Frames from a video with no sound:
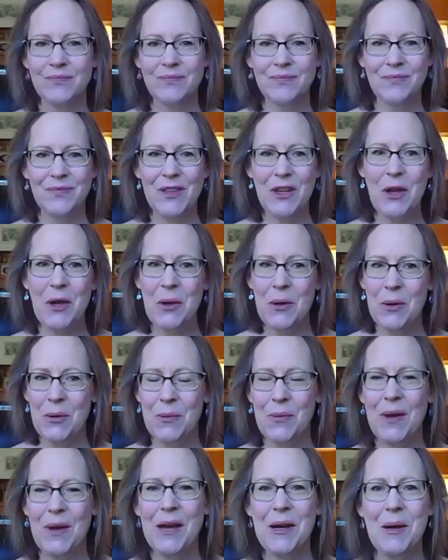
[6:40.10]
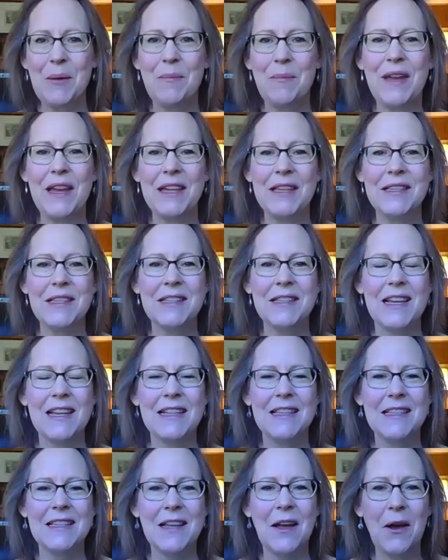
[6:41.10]
No.
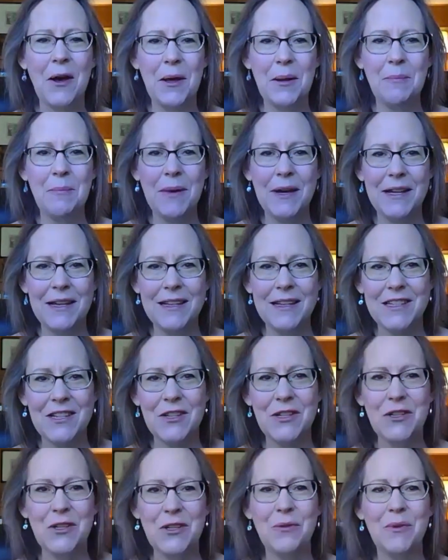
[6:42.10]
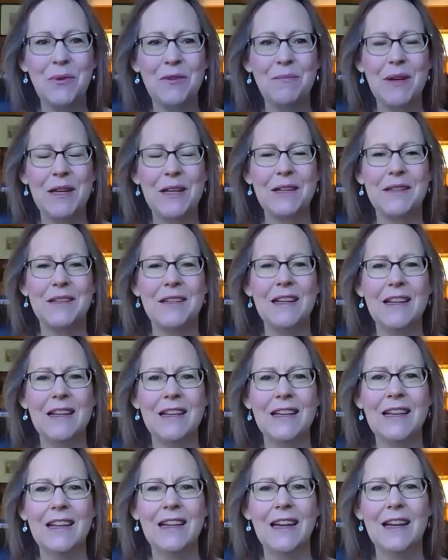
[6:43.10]
It's on my to-do. We've been
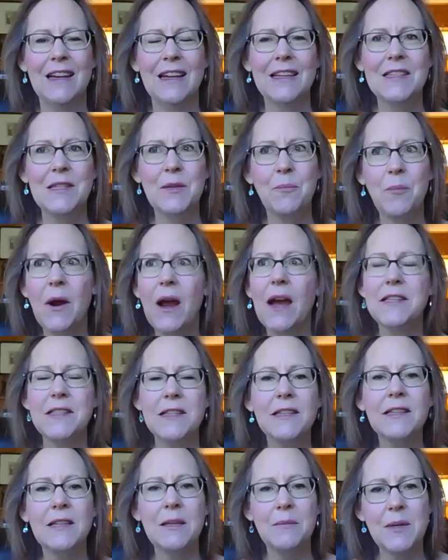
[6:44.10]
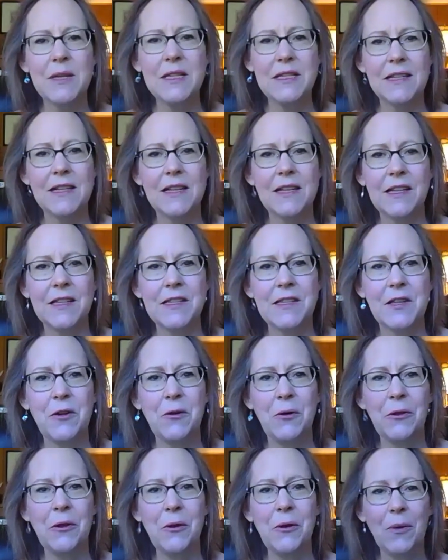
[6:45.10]
surprisingly busy
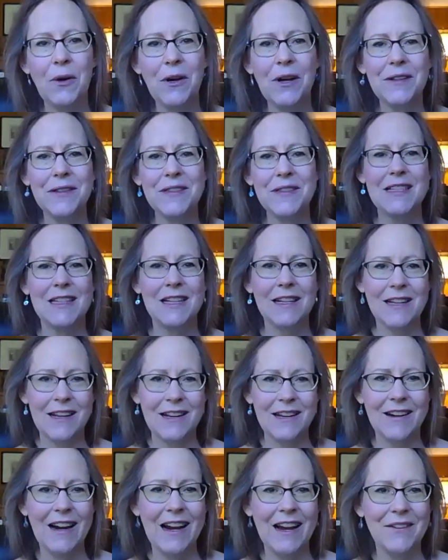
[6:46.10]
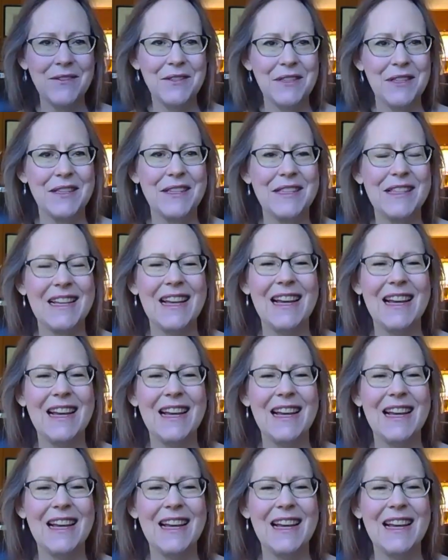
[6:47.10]
considering that we're all stuck in our houses.